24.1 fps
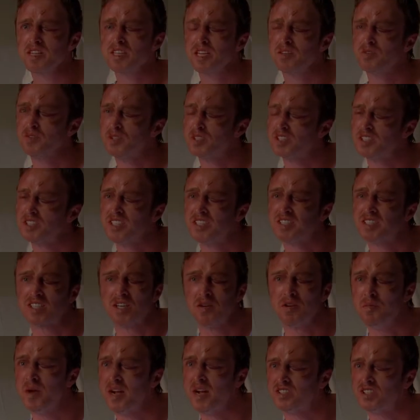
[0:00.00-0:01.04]
Ever since
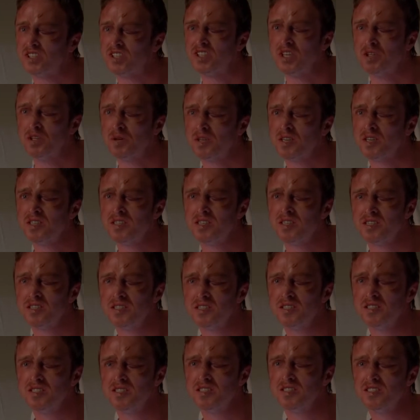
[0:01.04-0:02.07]
I met you,
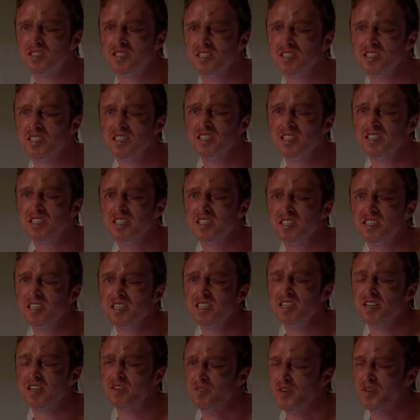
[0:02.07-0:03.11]

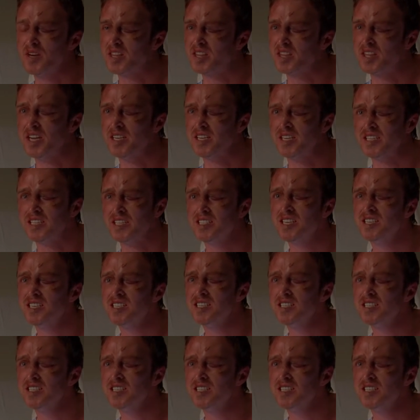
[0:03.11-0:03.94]
everything